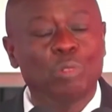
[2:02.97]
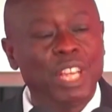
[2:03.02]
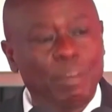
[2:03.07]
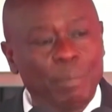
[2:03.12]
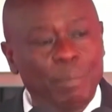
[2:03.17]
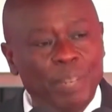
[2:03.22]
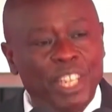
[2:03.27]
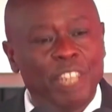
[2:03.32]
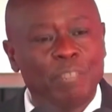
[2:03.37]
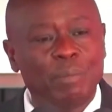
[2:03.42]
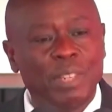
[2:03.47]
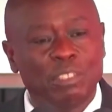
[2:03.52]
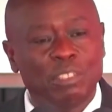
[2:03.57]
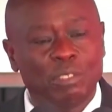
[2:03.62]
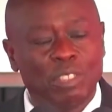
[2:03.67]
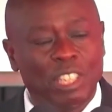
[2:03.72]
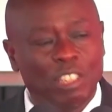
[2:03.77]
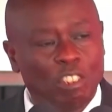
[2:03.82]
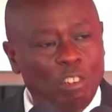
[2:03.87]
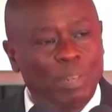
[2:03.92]
through the
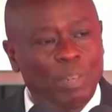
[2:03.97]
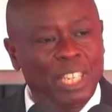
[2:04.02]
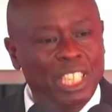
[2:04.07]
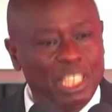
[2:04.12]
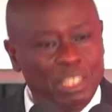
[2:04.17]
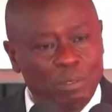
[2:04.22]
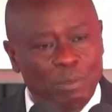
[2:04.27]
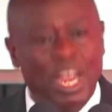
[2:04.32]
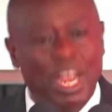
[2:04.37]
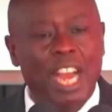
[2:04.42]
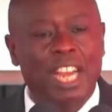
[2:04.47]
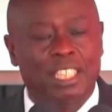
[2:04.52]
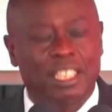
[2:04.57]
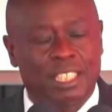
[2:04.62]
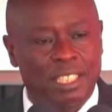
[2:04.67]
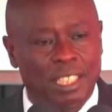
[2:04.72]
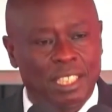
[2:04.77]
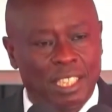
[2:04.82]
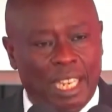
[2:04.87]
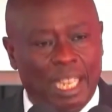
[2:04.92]
amendments to the
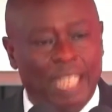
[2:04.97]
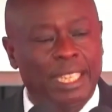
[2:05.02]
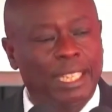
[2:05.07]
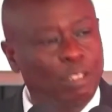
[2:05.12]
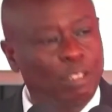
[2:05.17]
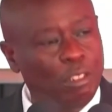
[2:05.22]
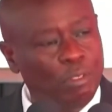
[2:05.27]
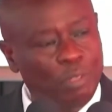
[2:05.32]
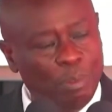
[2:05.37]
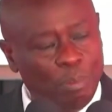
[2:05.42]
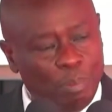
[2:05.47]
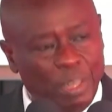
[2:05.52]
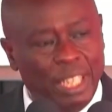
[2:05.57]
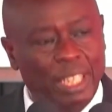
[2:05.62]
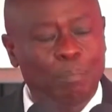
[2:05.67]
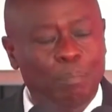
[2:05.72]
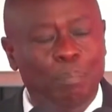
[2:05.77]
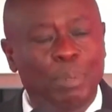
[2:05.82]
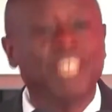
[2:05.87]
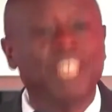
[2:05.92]
Cooperative Act and the
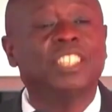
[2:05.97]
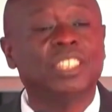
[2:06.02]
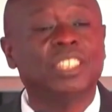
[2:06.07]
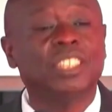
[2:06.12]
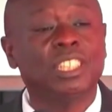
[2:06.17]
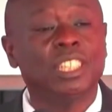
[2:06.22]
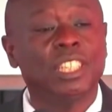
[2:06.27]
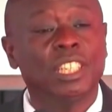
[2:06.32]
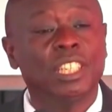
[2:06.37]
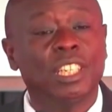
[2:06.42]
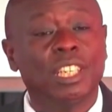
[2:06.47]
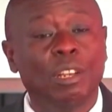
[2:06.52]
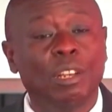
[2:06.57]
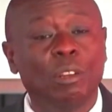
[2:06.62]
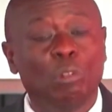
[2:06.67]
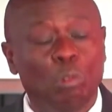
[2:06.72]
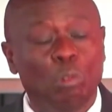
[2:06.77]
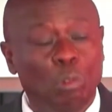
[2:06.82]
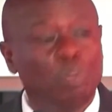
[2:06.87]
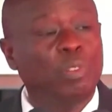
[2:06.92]
Coffee Bill,
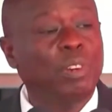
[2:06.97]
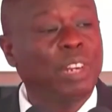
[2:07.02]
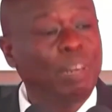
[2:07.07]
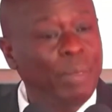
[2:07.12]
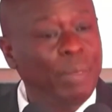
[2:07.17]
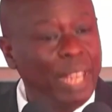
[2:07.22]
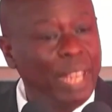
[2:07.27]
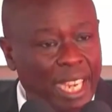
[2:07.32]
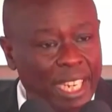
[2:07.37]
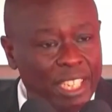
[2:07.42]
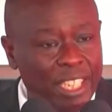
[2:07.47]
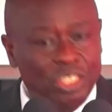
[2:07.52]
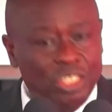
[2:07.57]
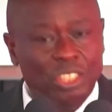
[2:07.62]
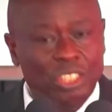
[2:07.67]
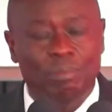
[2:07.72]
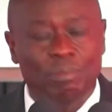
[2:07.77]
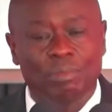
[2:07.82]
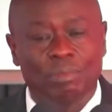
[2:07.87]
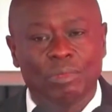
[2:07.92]
please look for a
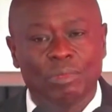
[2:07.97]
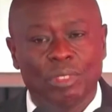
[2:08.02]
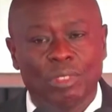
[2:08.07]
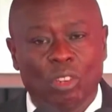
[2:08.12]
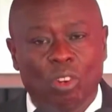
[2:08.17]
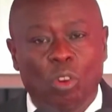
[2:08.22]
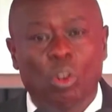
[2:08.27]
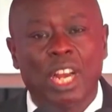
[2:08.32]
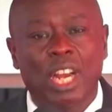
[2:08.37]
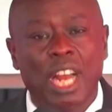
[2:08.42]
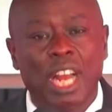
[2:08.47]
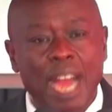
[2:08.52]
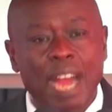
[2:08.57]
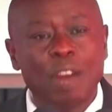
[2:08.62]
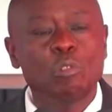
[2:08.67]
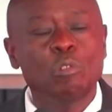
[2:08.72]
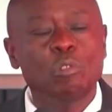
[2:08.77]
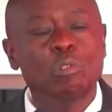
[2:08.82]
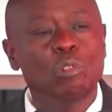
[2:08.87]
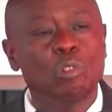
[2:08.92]
mechanism
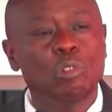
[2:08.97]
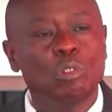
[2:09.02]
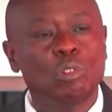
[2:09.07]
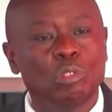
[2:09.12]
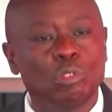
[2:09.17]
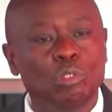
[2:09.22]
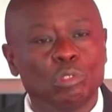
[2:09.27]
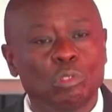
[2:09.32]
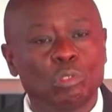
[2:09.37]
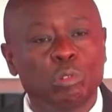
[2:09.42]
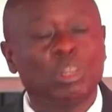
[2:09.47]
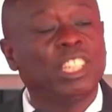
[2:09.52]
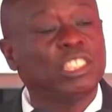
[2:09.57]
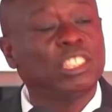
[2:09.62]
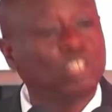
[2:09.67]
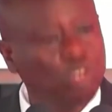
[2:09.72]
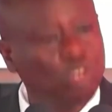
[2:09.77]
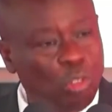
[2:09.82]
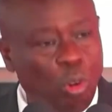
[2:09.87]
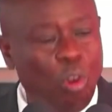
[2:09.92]
on how
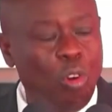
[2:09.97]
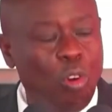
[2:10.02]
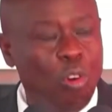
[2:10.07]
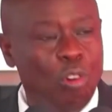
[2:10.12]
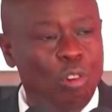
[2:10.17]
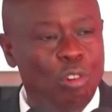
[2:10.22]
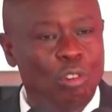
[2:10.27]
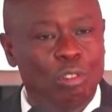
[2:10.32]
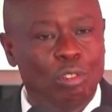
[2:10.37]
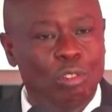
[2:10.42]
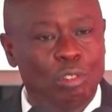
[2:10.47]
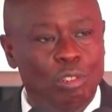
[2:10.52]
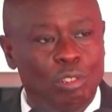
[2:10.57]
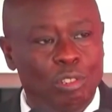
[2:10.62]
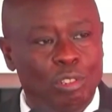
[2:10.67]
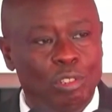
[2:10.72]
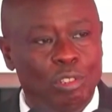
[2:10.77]
to restore